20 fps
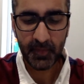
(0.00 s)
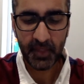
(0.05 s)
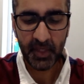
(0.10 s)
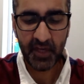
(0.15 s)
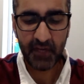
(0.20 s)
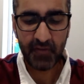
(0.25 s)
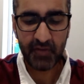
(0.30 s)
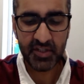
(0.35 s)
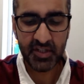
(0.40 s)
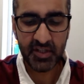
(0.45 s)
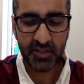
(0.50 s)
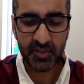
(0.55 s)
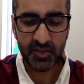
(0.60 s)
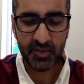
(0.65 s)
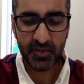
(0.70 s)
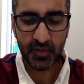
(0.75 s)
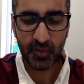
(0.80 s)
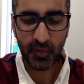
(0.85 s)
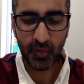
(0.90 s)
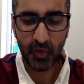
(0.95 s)
Harry slipped
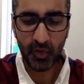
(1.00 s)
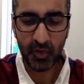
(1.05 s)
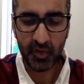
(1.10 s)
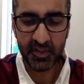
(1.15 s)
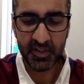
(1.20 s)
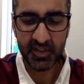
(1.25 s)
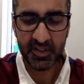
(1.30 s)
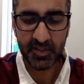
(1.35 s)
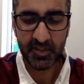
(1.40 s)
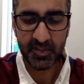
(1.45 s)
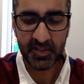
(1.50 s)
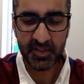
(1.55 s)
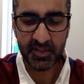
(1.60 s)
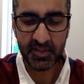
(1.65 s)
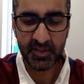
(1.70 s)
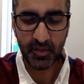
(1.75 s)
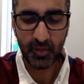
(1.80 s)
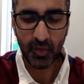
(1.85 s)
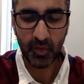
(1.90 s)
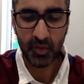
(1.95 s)
off the wall and stepped into
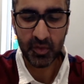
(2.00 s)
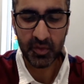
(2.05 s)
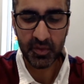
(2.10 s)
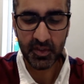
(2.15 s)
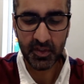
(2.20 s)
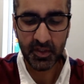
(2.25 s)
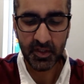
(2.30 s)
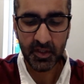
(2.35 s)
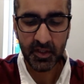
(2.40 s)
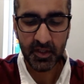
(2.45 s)
the water,